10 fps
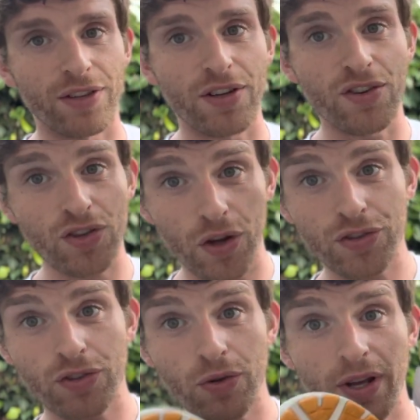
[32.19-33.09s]
There is
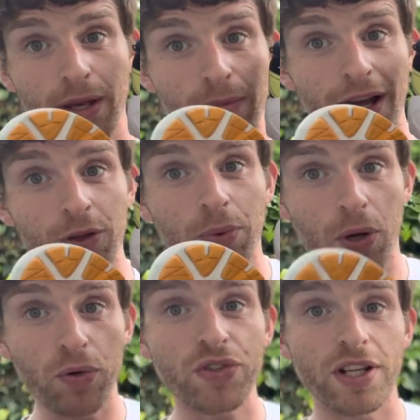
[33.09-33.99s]
also a mild
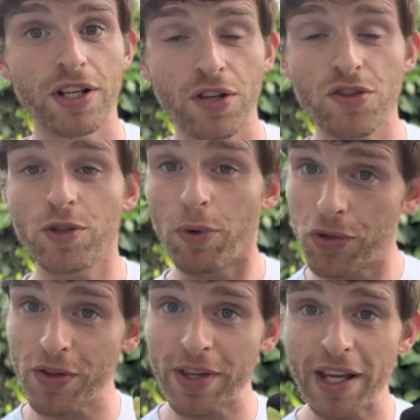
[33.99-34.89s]
post in here
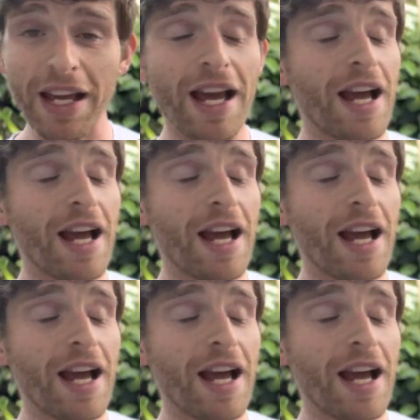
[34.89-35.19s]
supposedly